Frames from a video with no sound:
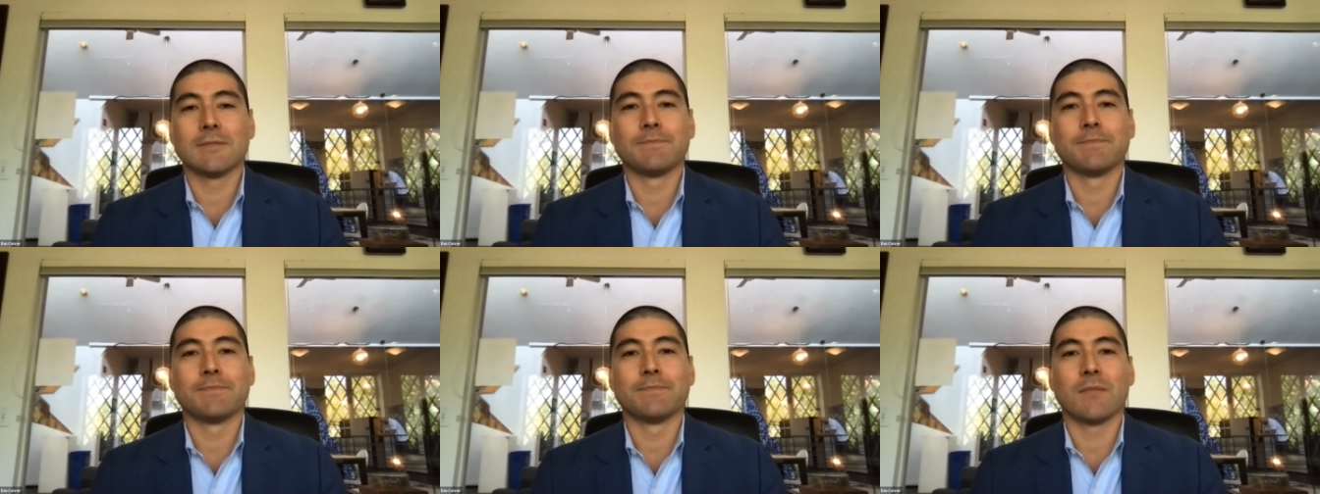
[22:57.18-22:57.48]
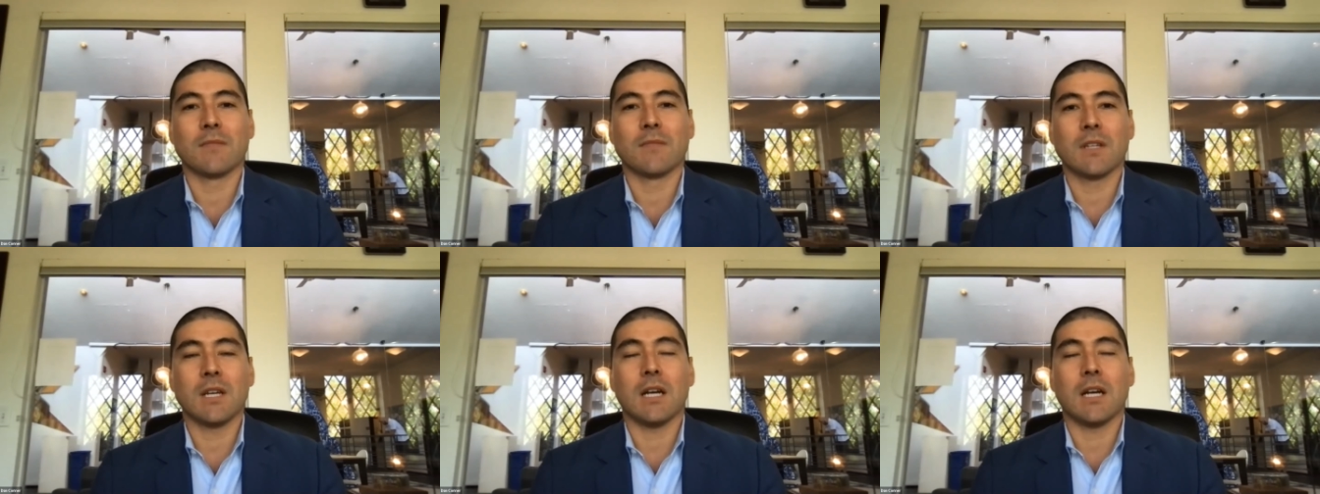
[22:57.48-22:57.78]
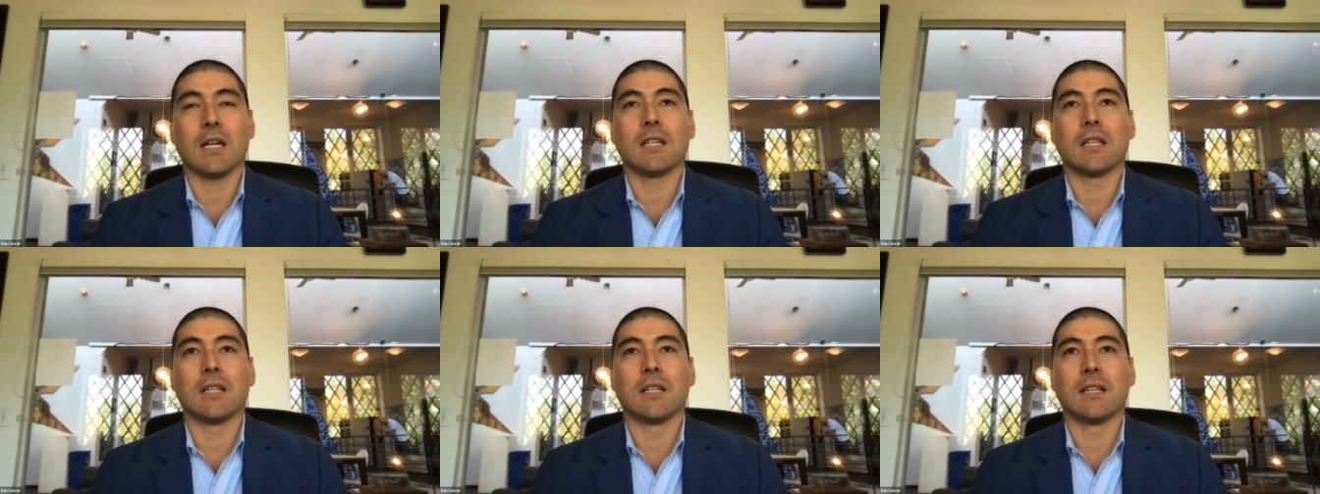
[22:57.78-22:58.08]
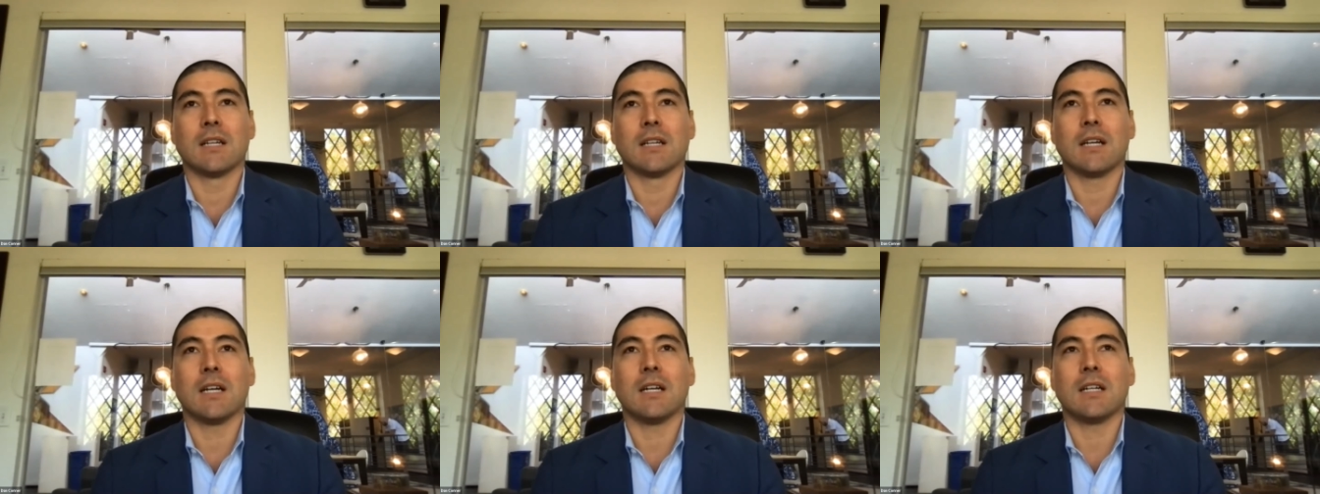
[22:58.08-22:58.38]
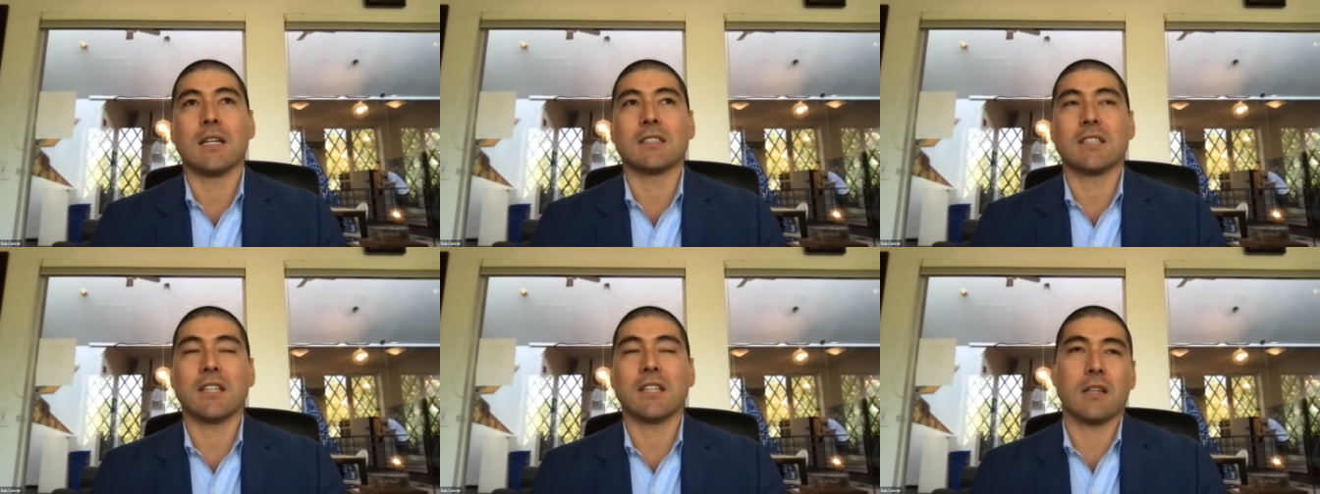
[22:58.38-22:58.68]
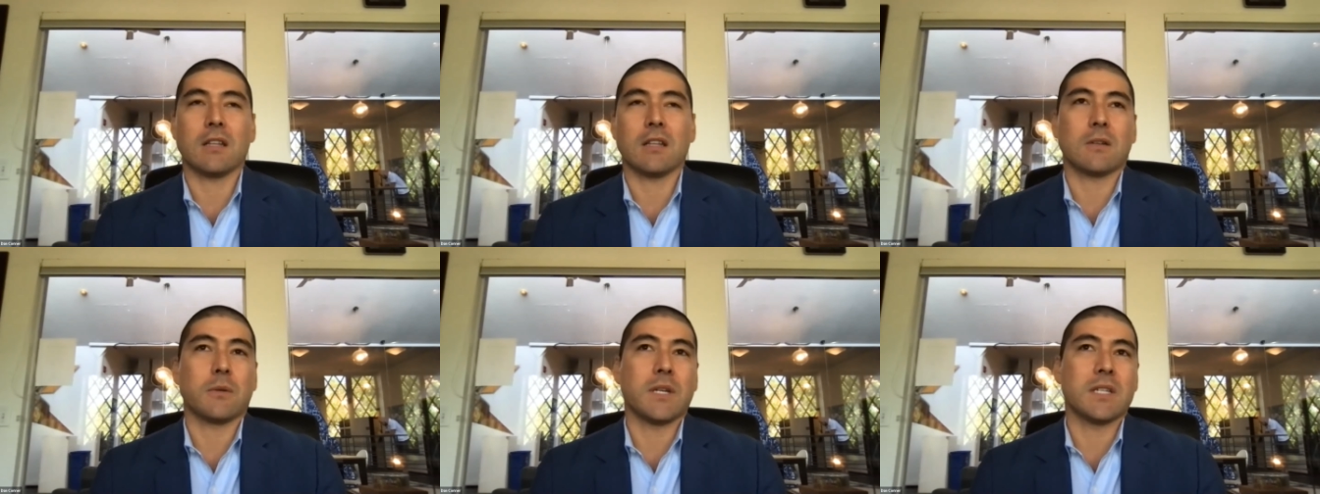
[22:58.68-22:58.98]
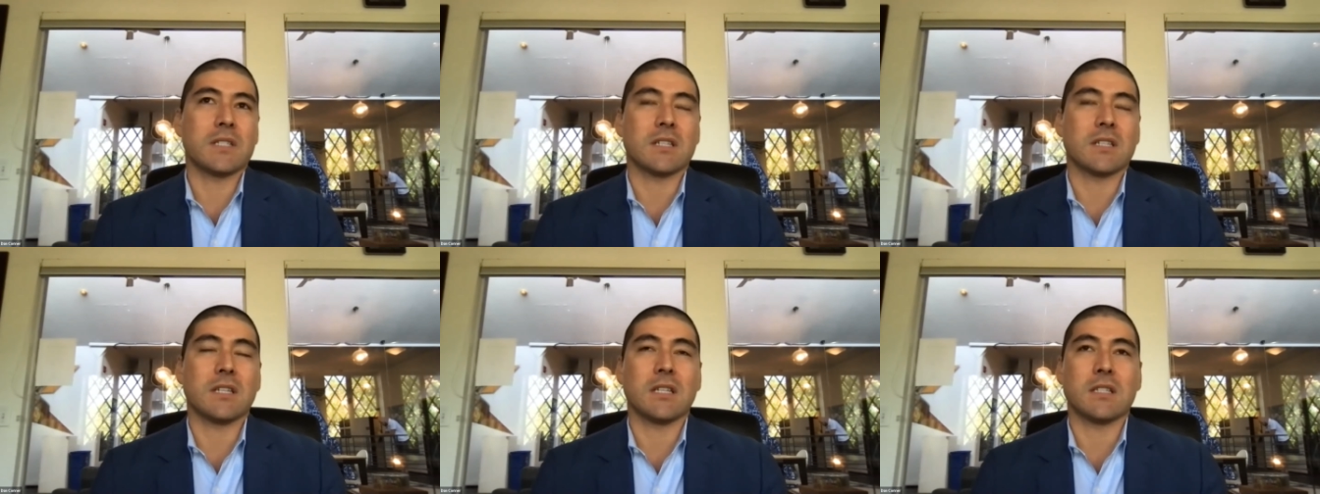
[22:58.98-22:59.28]
Yeah. The other
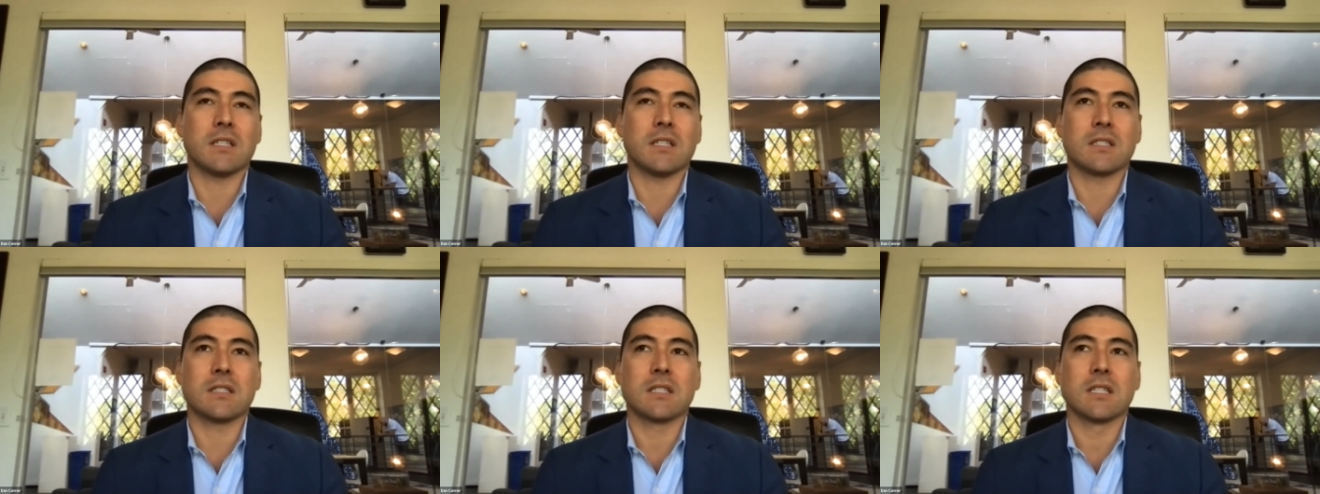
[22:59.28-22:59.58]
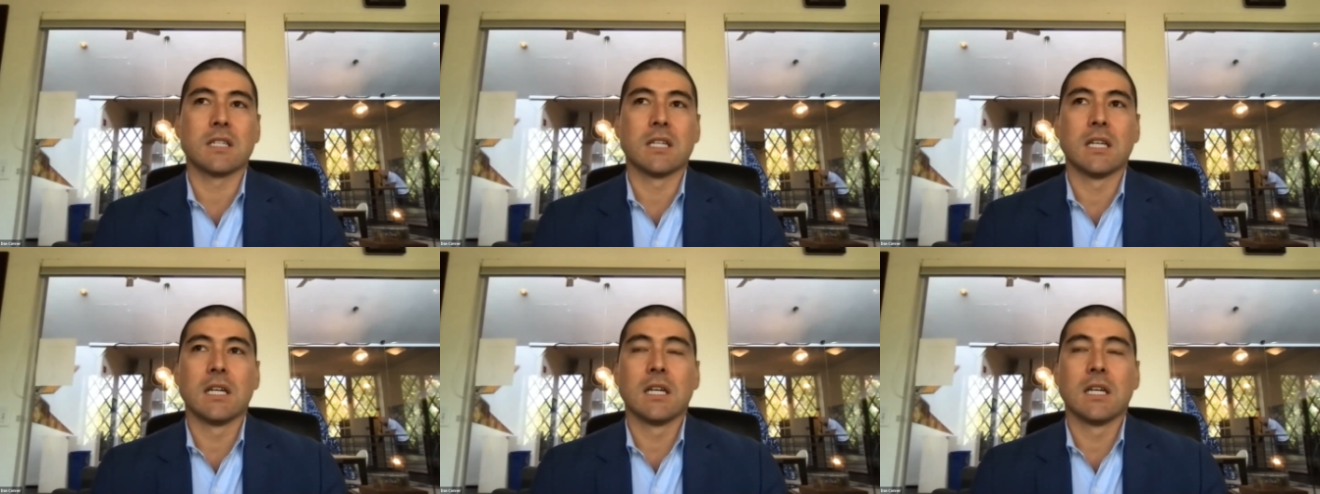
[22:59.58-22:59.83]
reason is